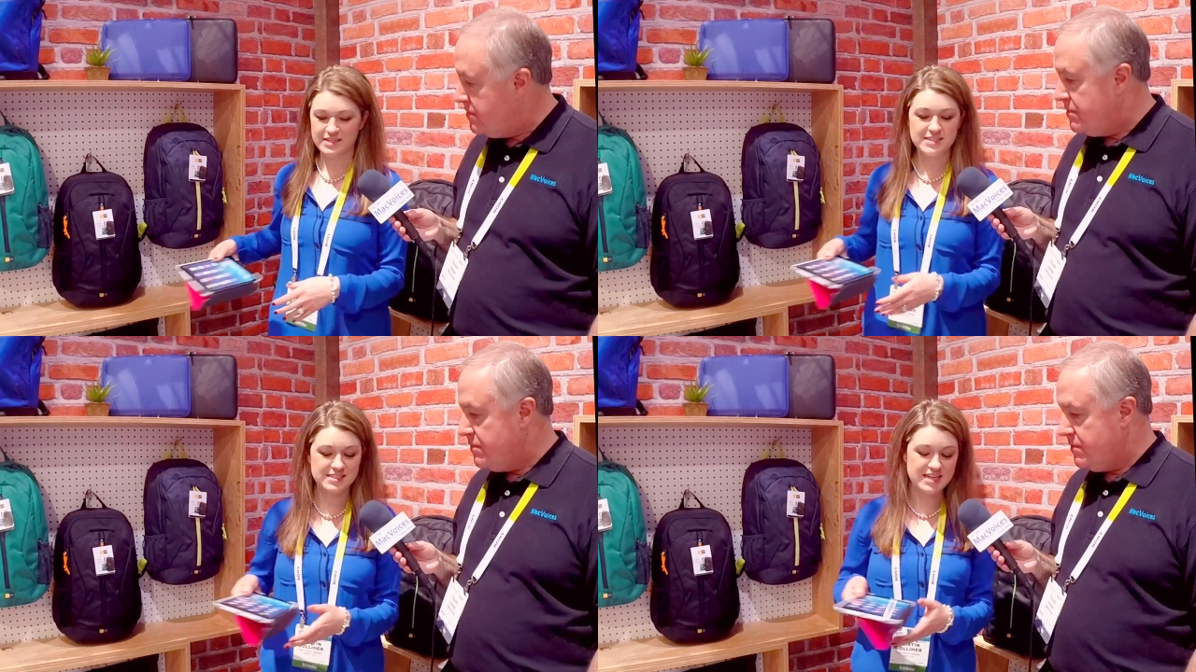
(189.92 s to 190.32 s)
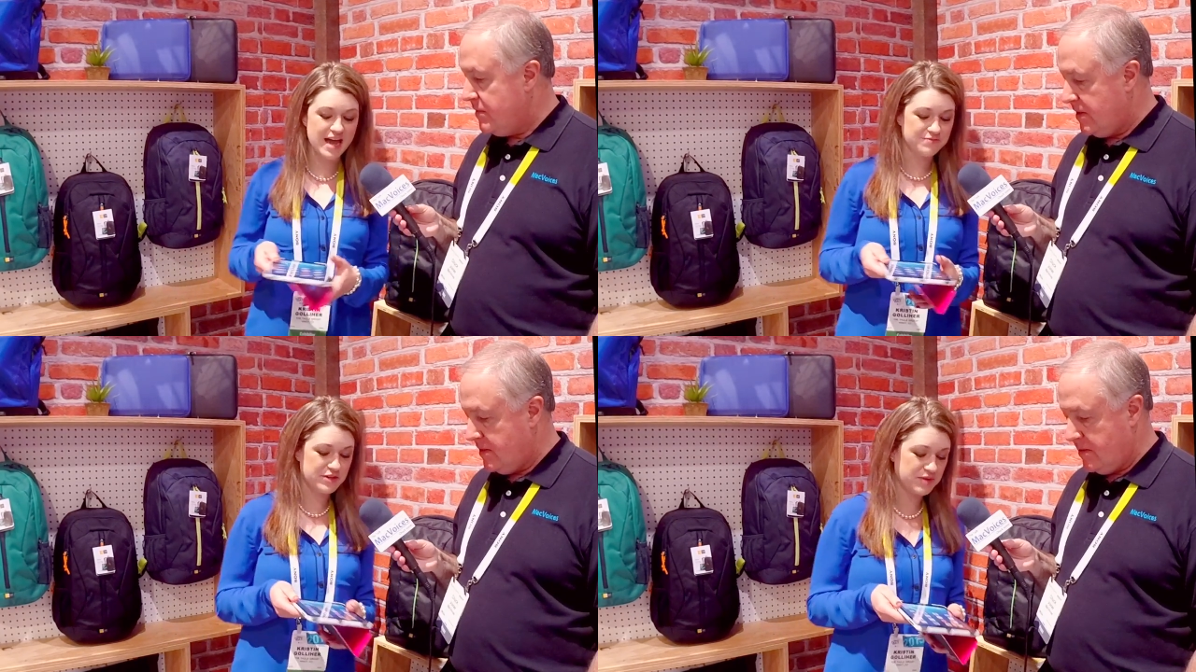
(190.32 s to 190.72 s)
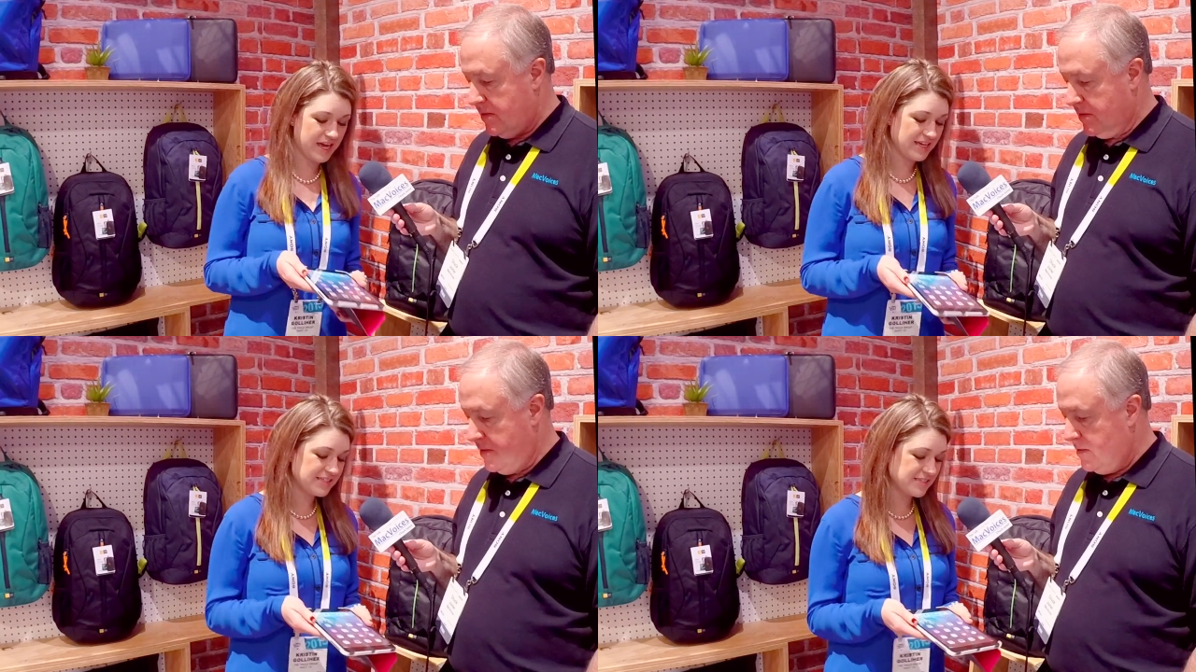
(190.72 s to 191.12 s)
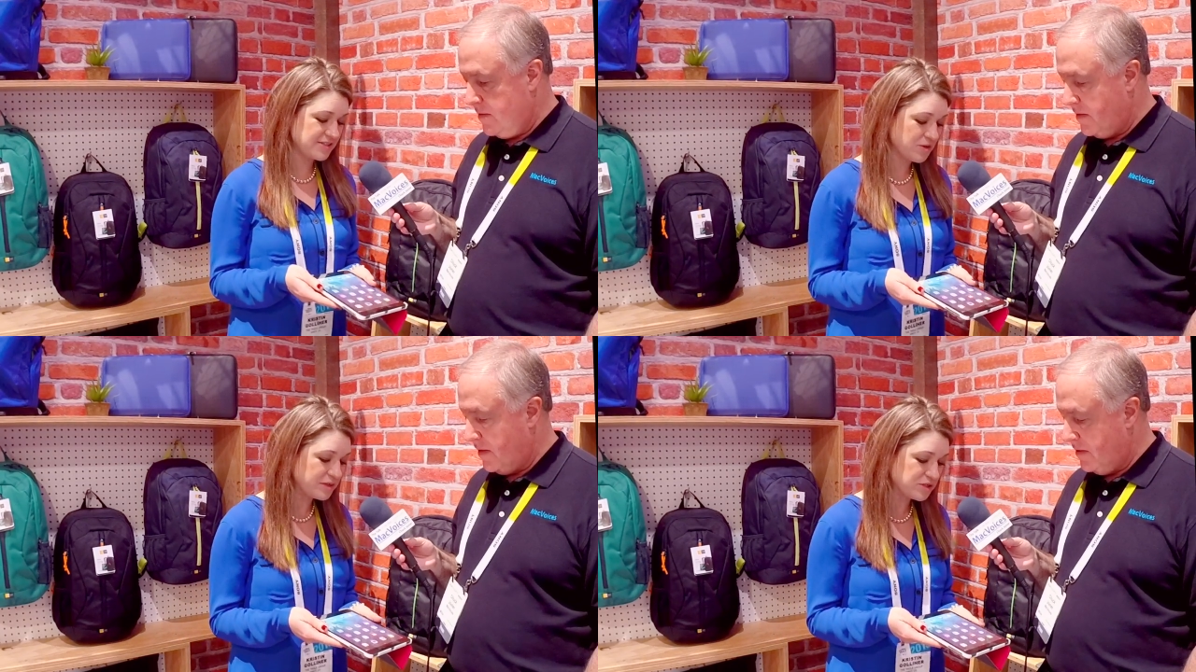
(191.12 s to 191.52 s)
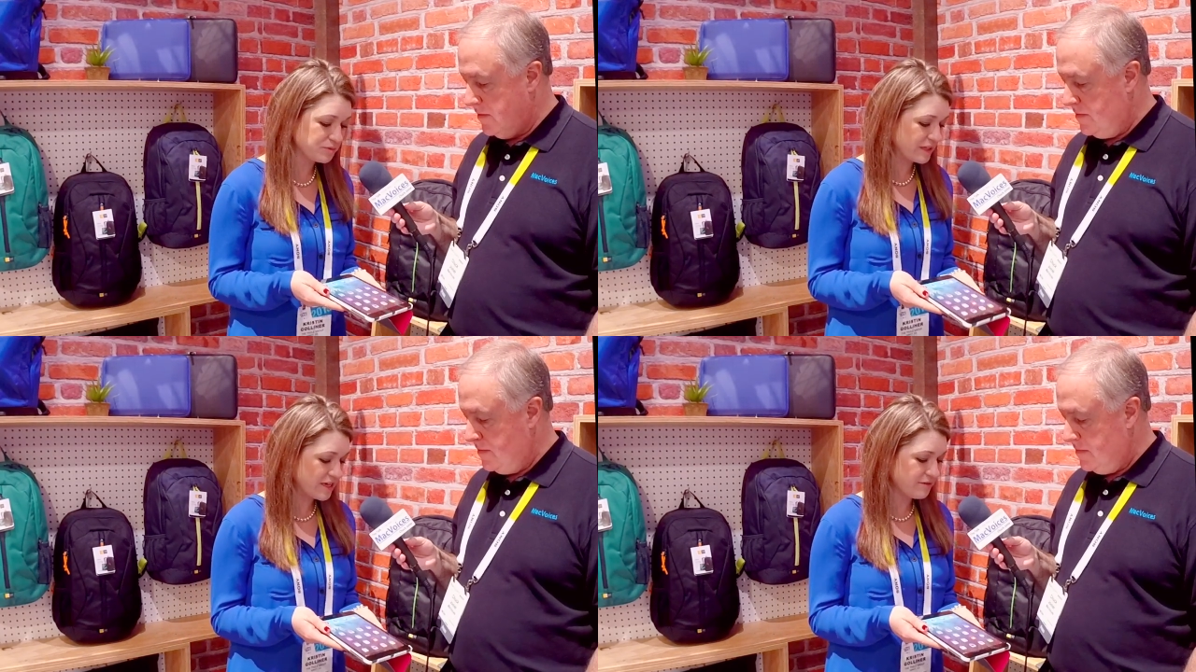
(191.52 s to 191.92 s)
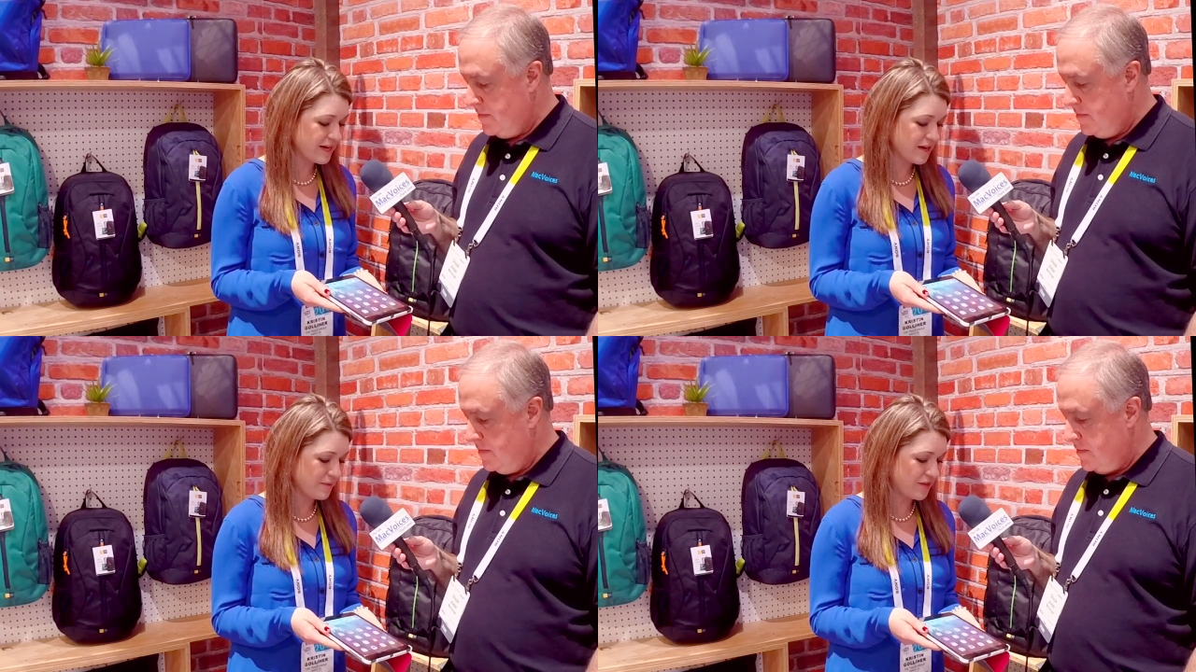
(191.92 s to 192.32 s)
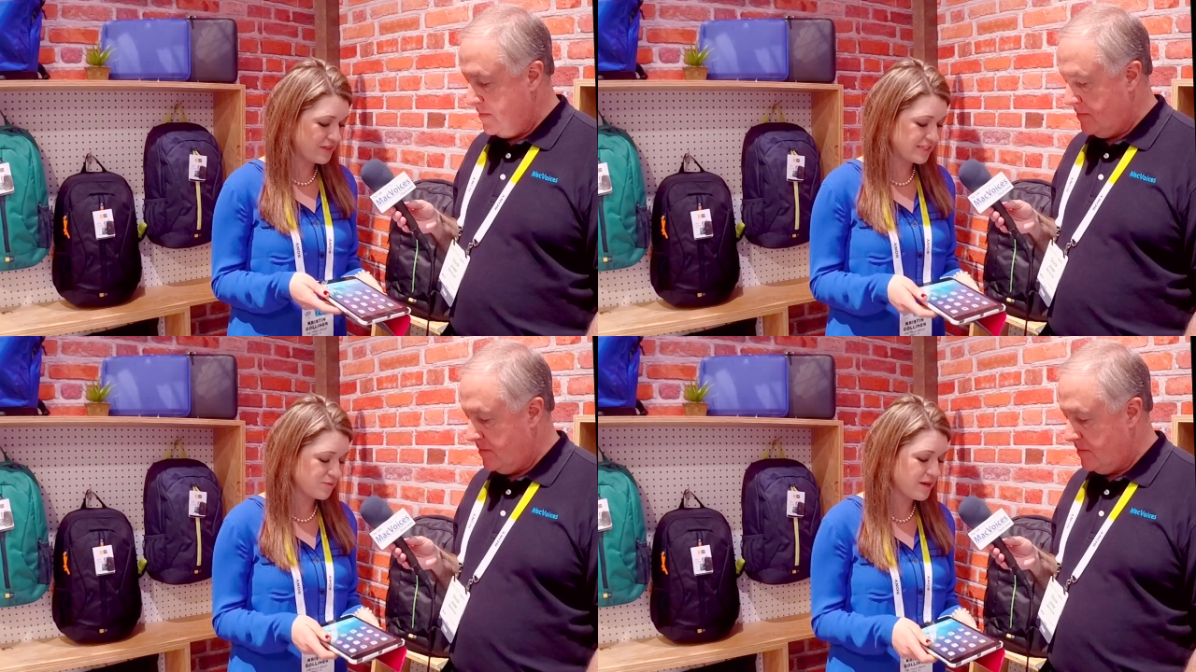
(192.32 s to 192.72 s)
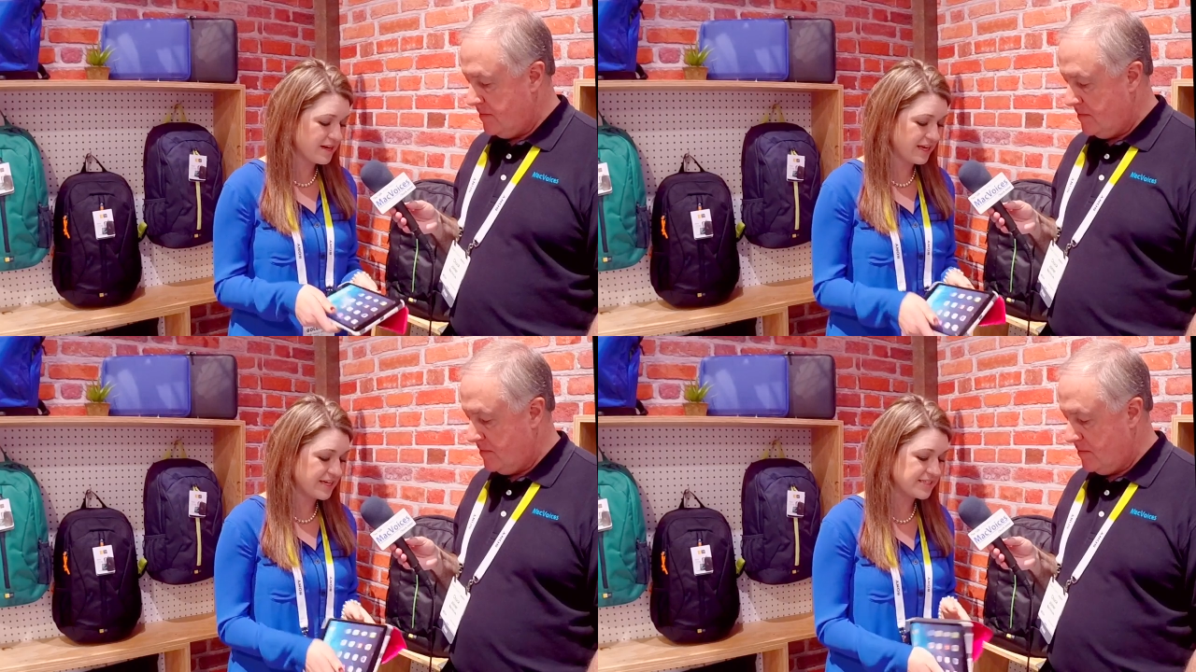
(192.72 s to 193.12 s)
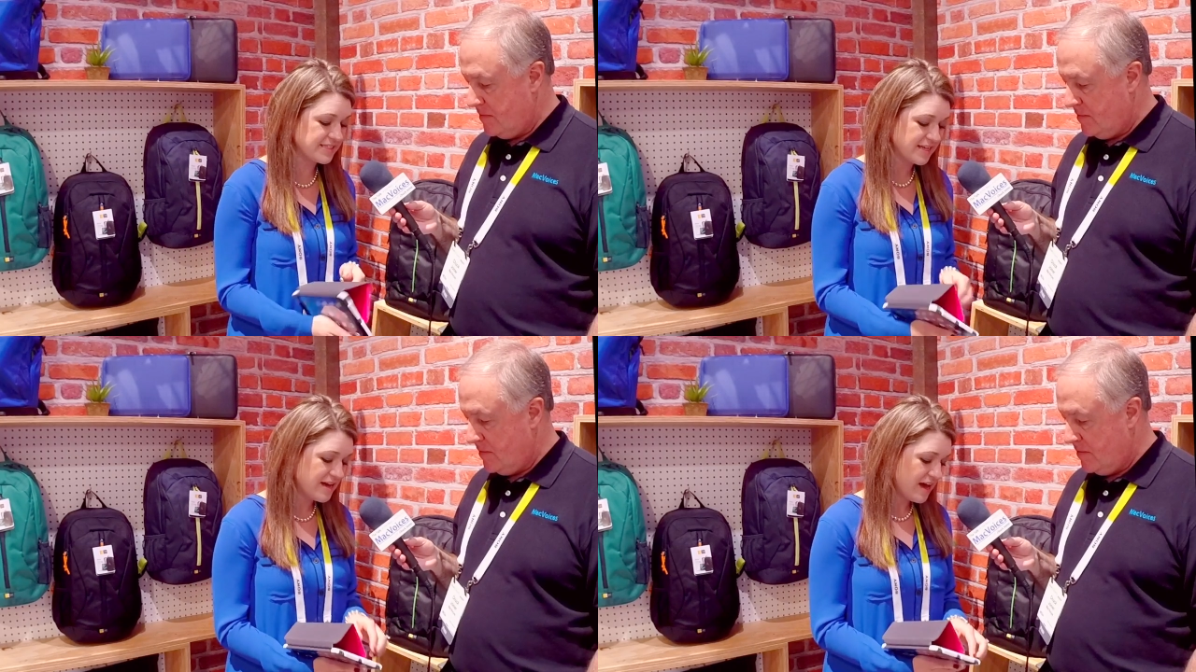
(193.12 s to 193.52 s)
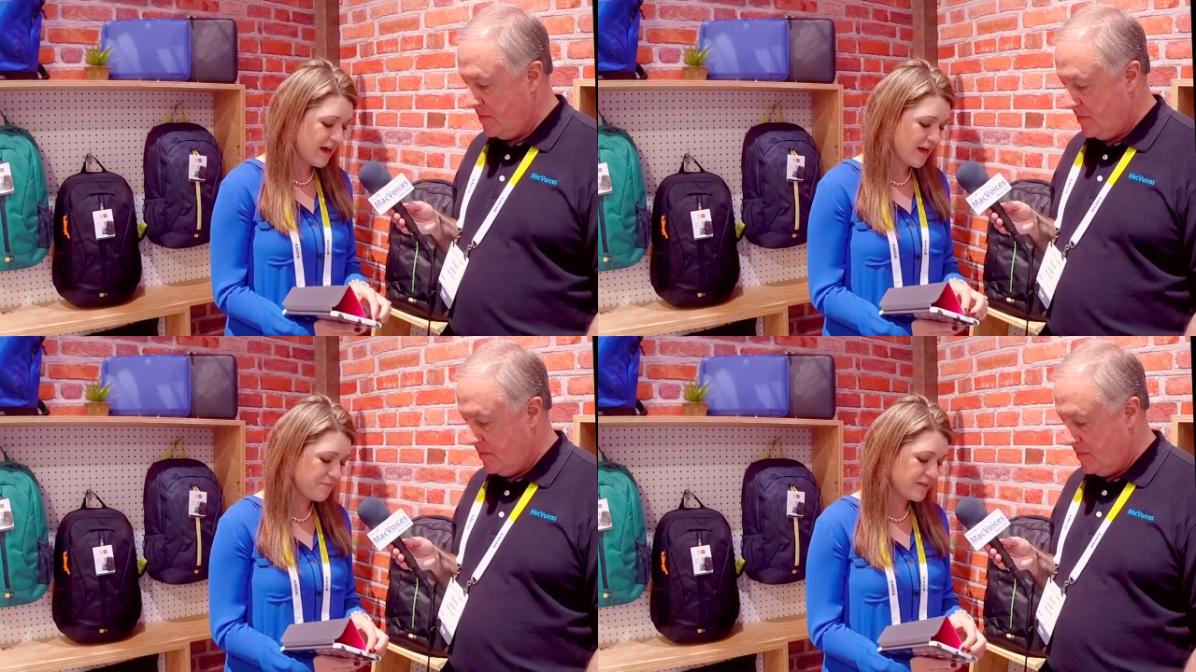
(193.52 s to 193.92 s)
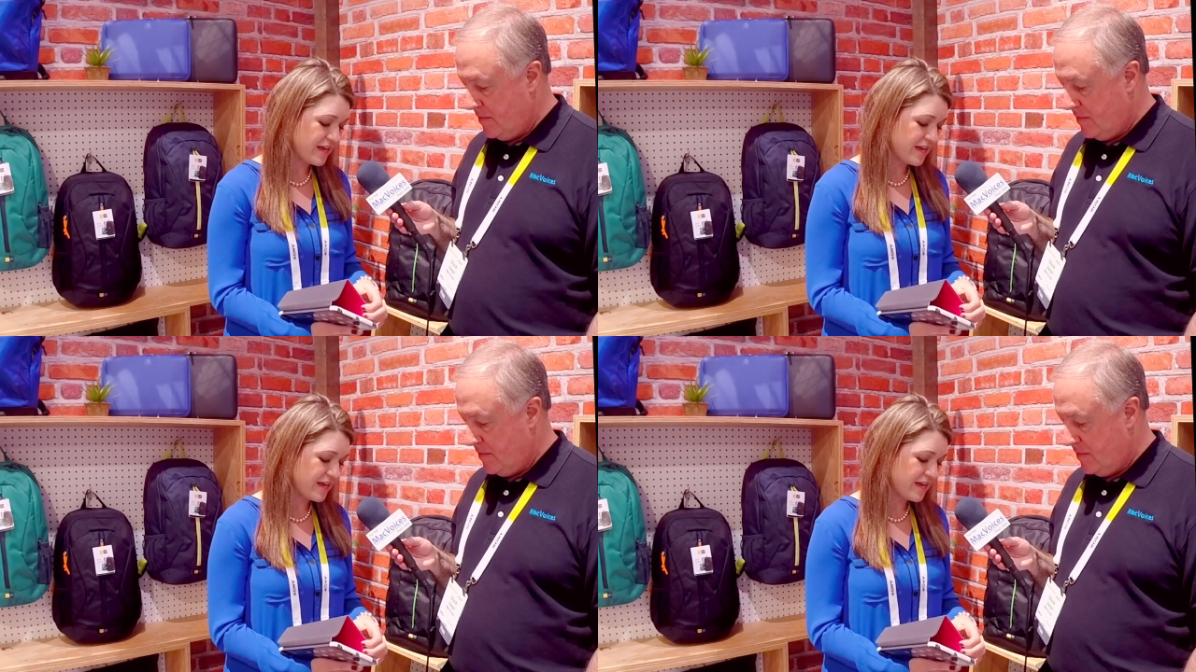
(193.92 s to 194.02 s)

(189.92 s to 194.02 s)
Speaker 1: SnapView case. So what's really great about this one is um,